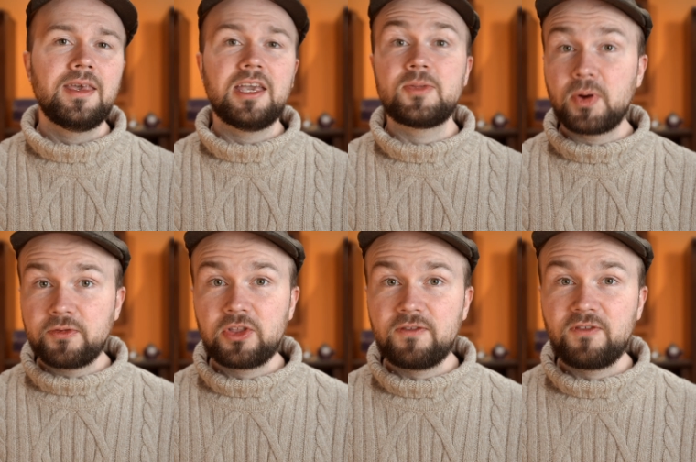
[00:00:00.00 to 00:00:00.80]
It's
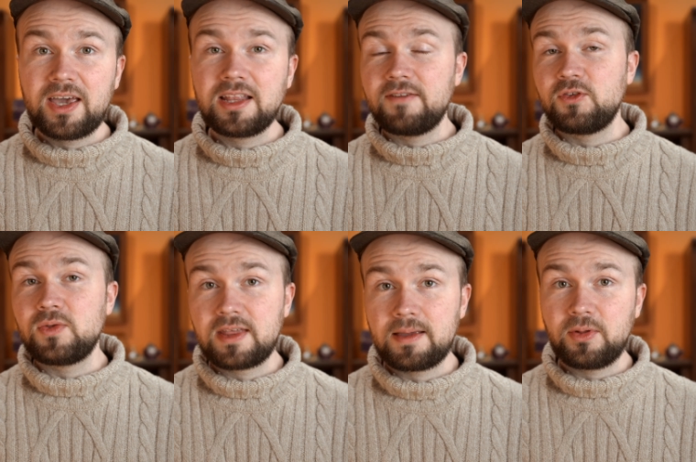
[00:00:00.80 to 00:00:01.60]
perfectly fine if you
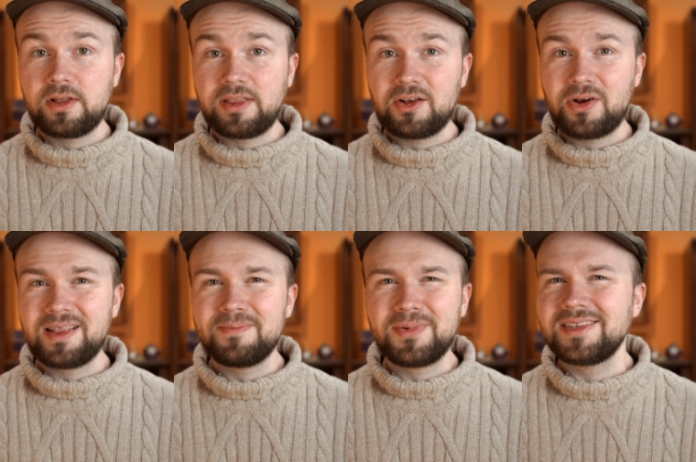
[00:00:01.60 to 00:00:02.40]
disable it later
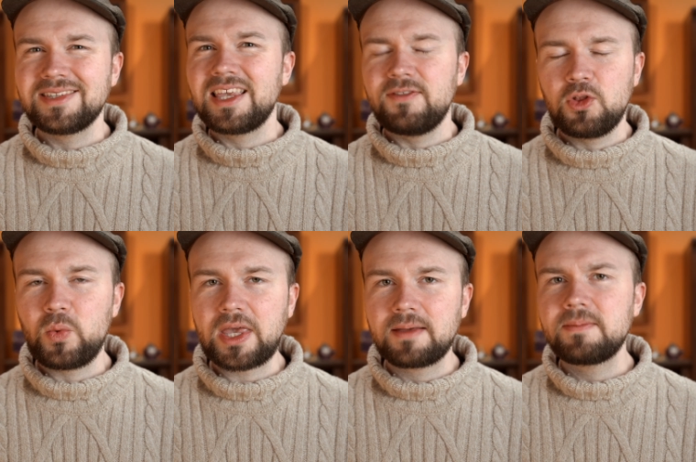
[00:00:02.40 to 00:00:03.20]
on, but give it a
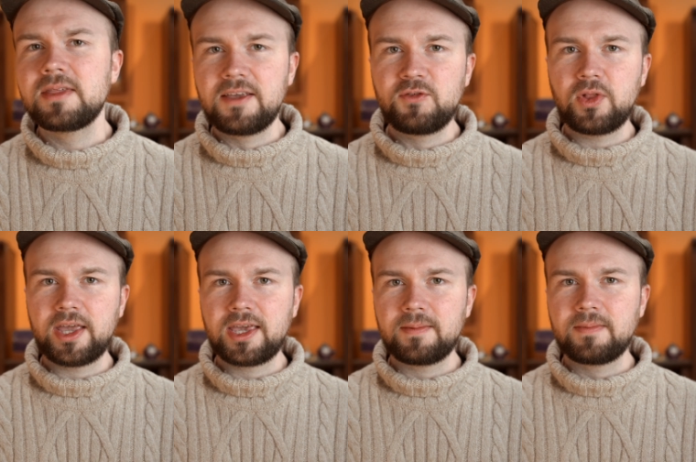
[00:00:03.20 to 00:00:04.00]
week, see if you
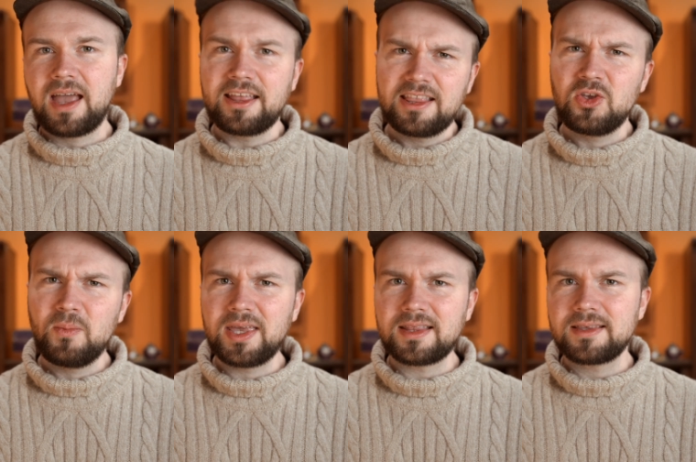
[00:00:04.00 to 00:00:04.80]
like it. I think you
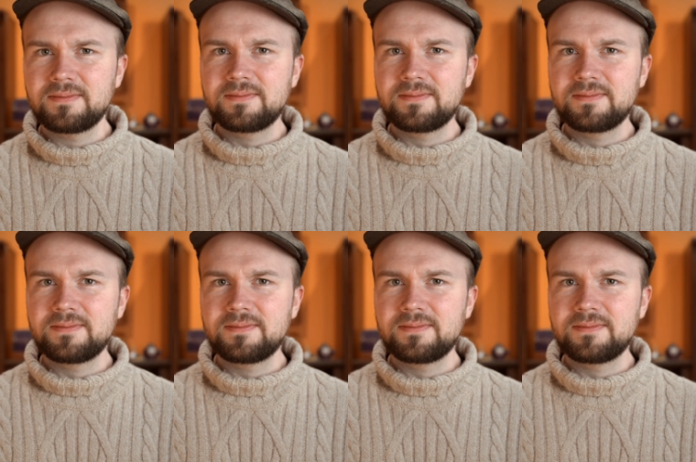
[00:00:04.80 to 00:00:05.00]
might.